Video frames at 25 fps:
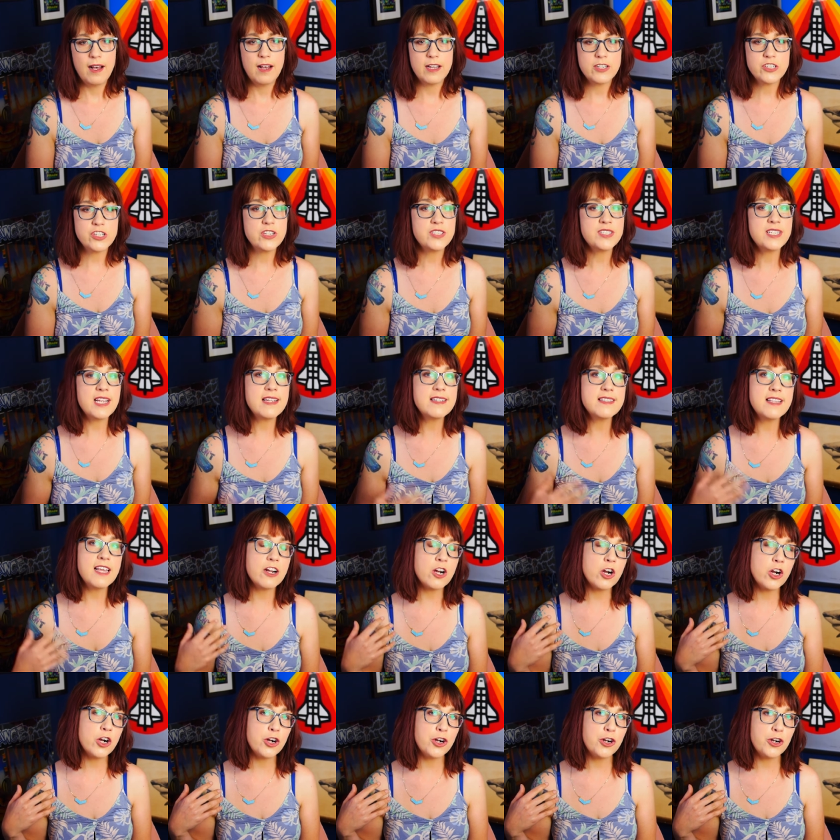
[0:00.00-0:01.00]
She says
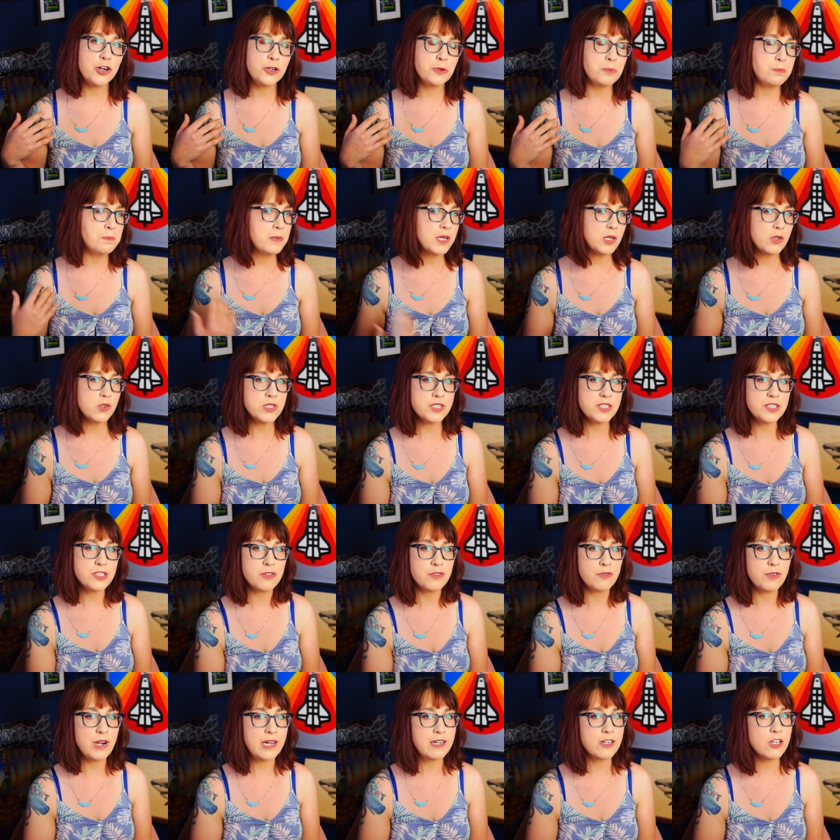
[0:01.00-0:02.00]
that Heard milks
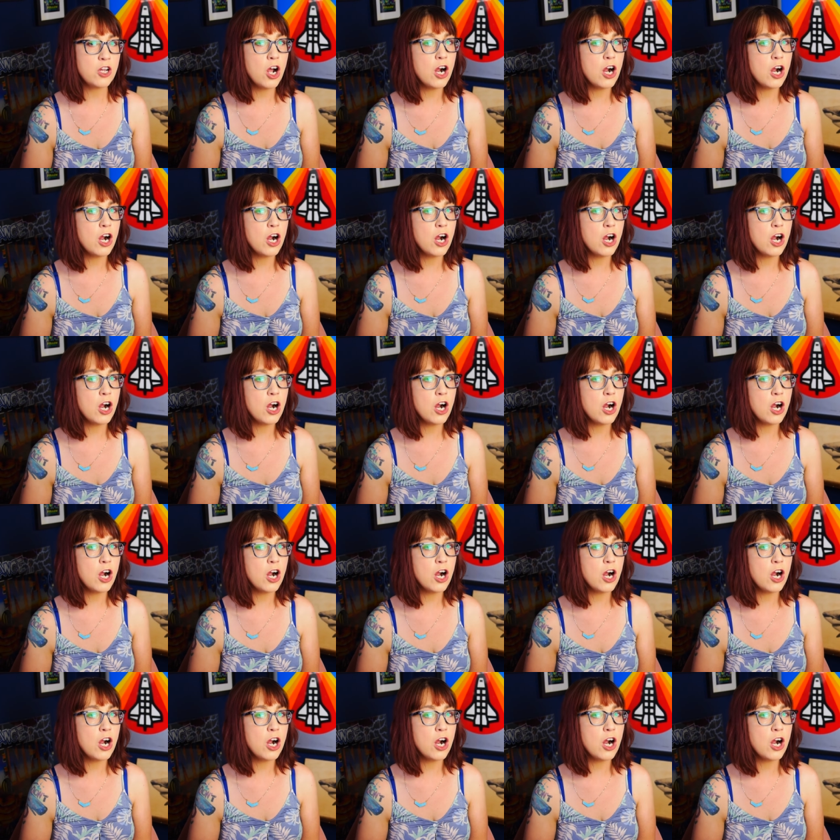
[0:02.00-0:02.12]
the red